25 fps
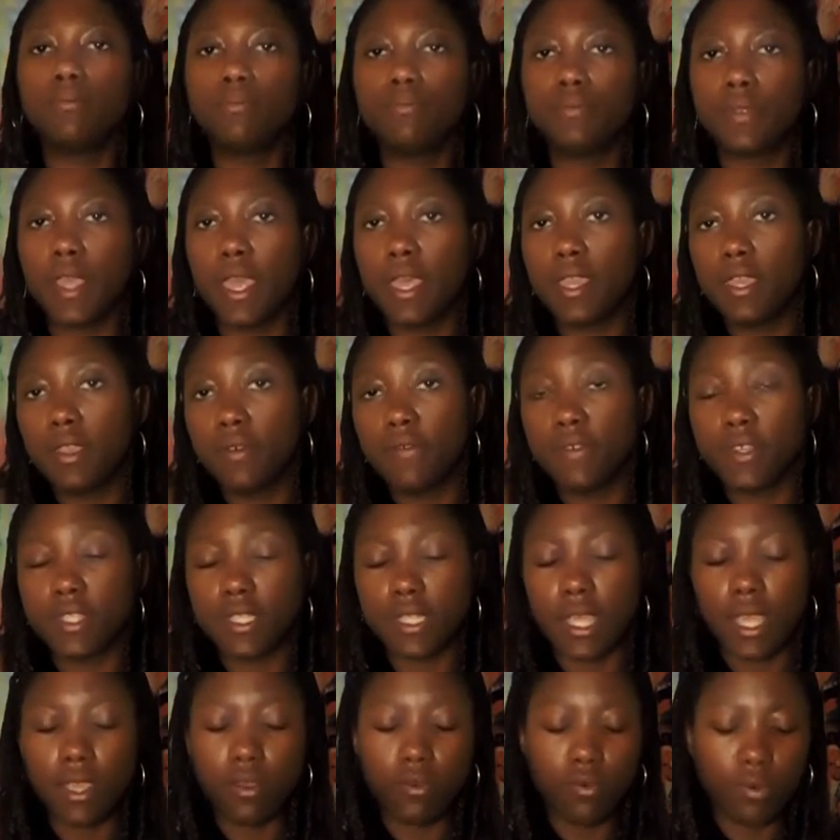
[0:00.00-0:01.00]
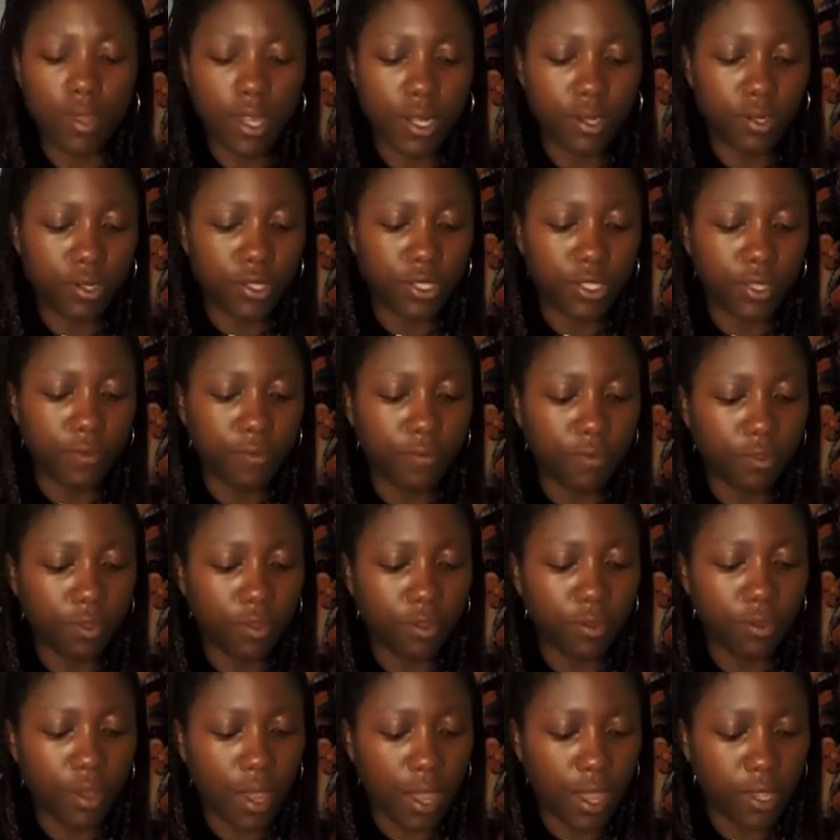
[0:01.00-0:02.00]
end of a cycle energy for
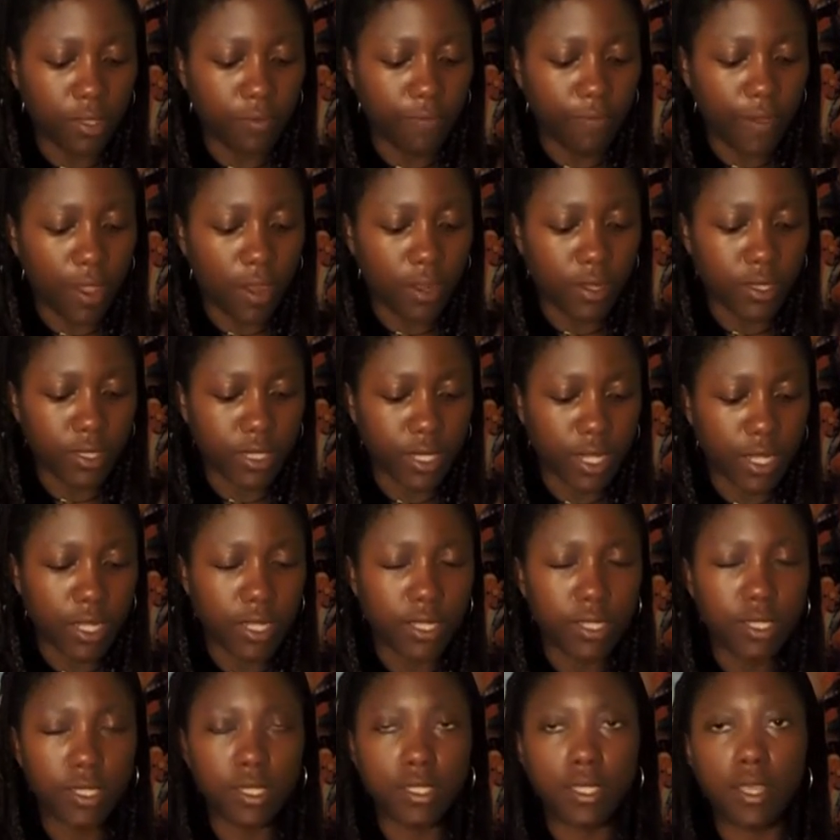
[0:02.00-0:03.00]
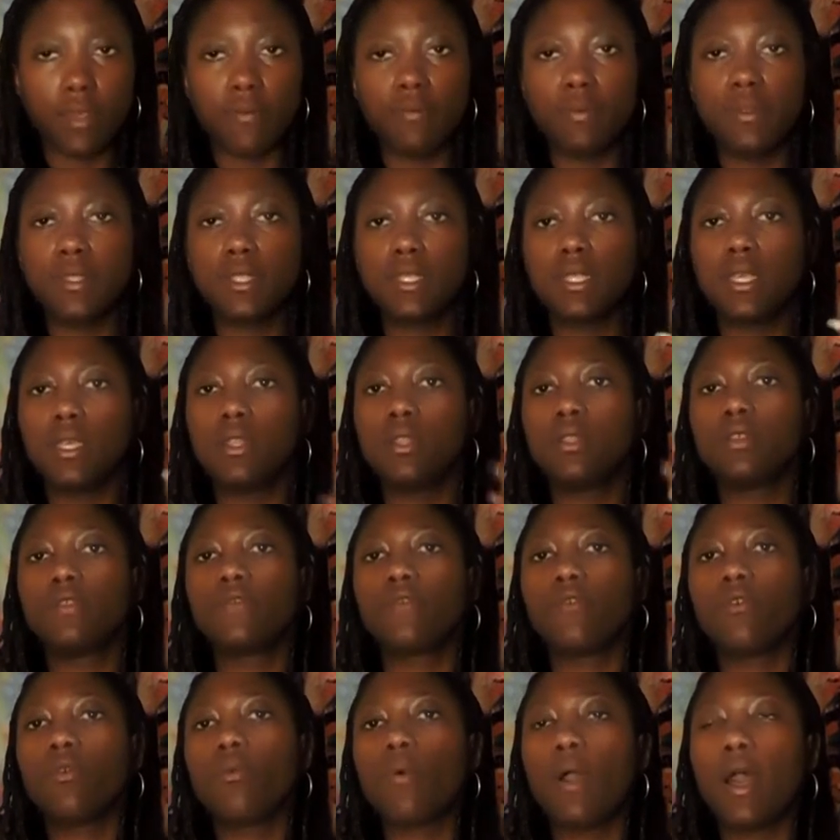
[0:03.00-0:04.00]
you guys, fire signs, because I've been seeing this
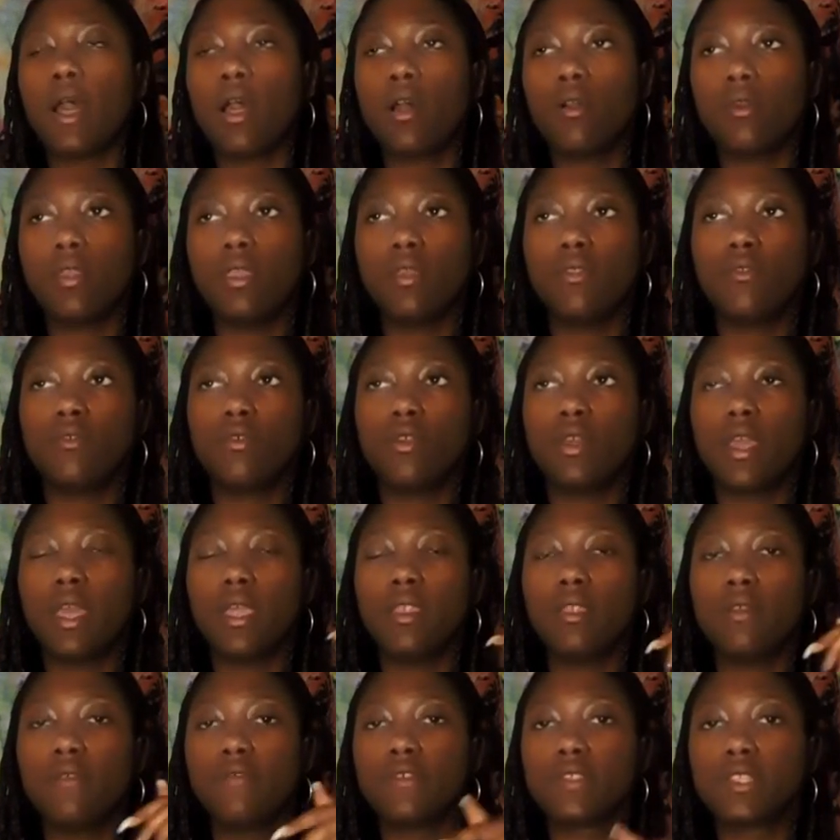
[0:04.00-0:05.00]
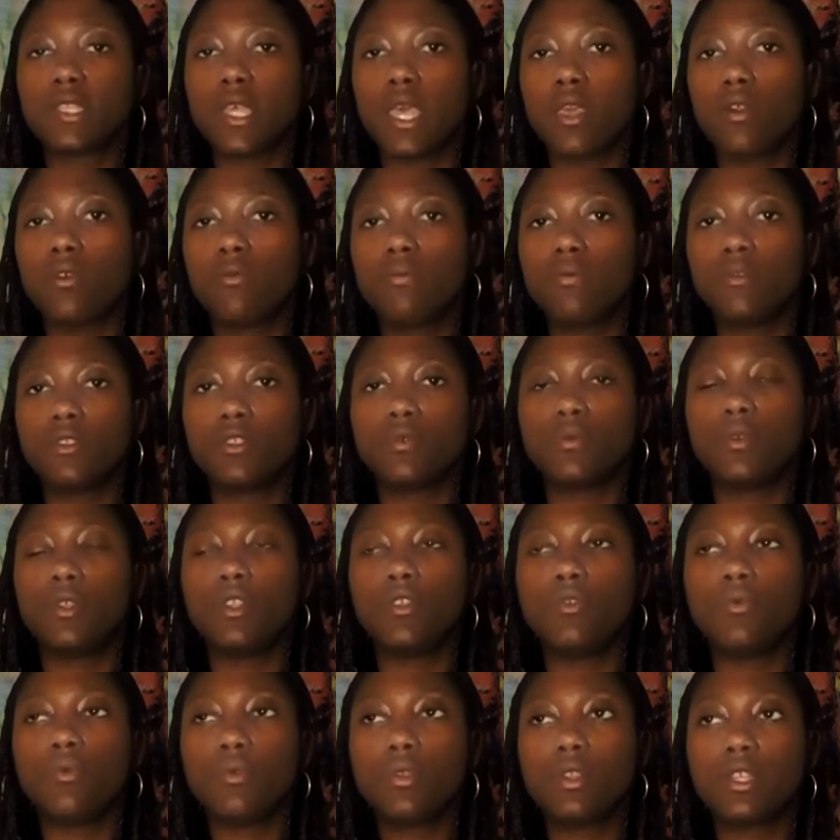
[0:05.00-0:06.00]
for a while, either end of a cycle
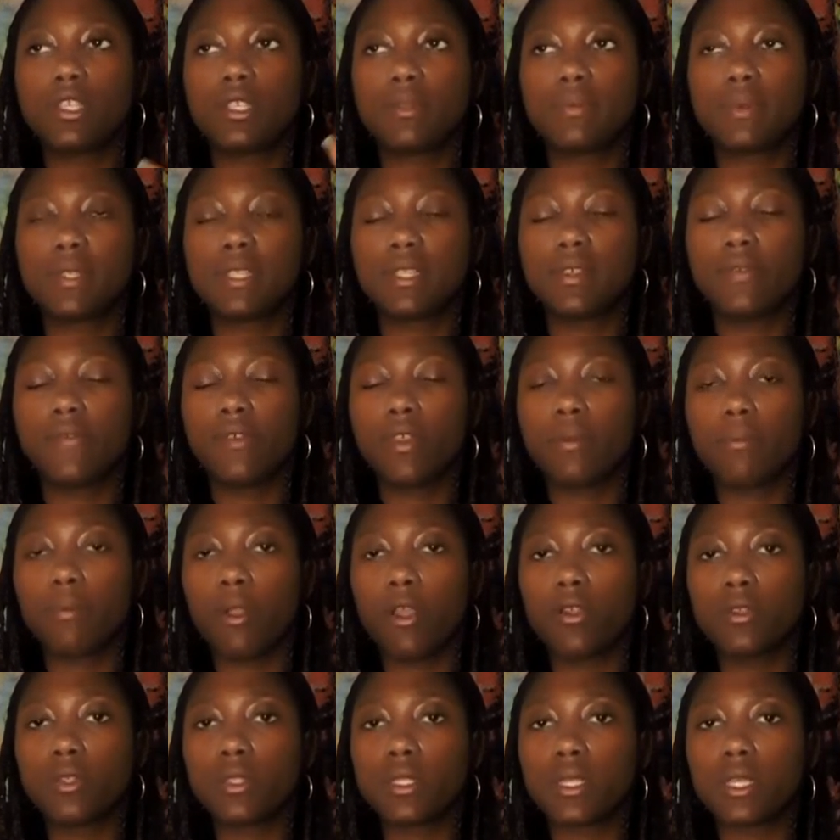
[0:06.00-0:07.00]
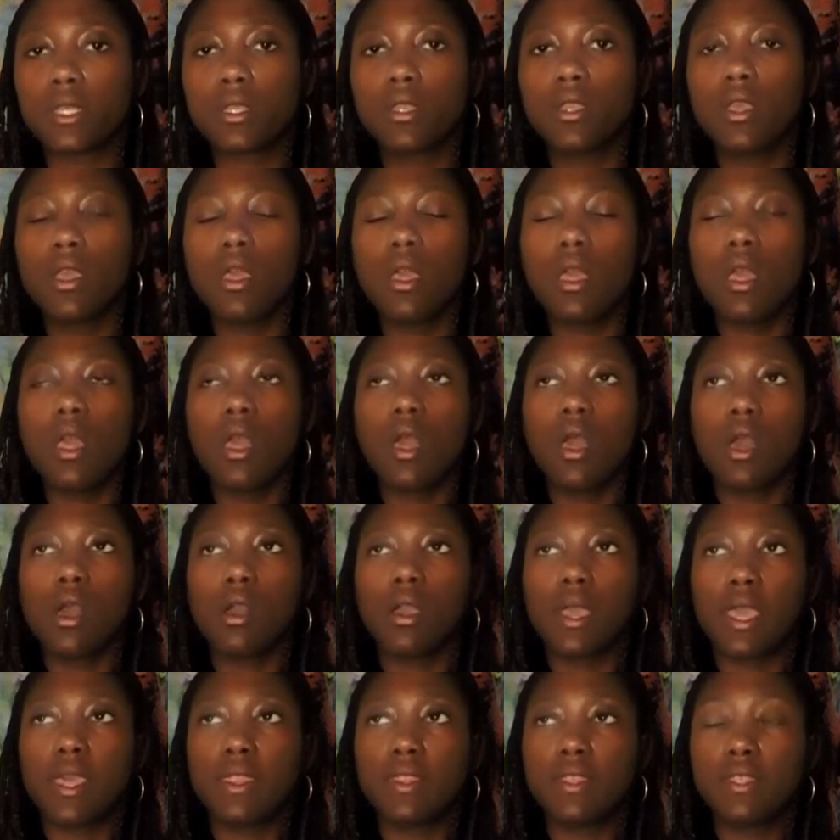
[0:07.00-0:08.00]
between you and a specific person.
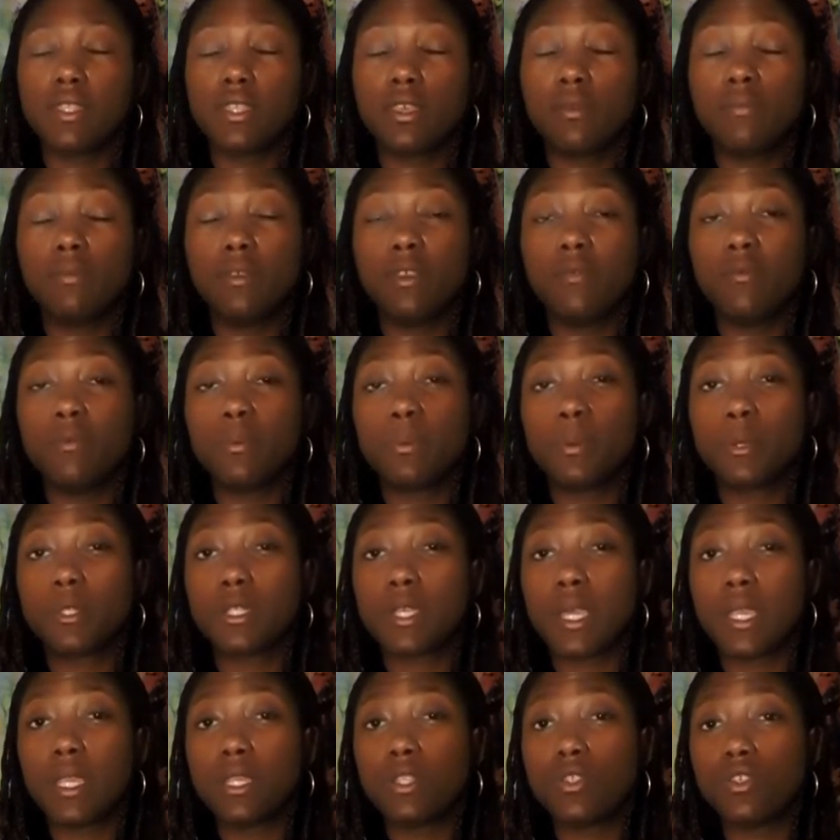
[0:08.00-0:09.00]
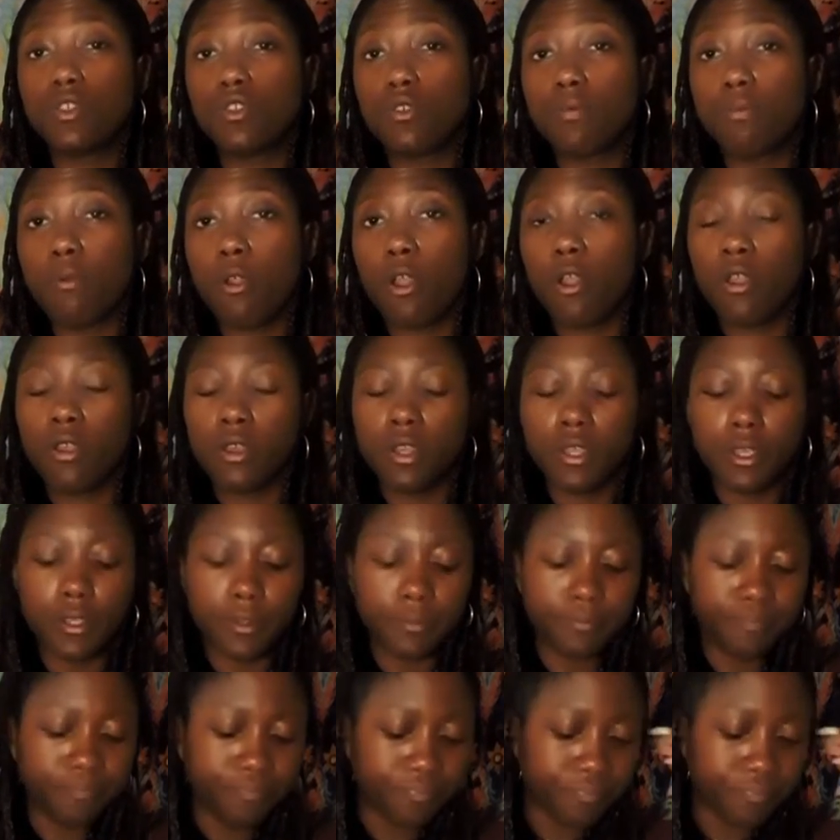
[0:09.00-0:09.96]
Okay, this could be pertaining to your partner,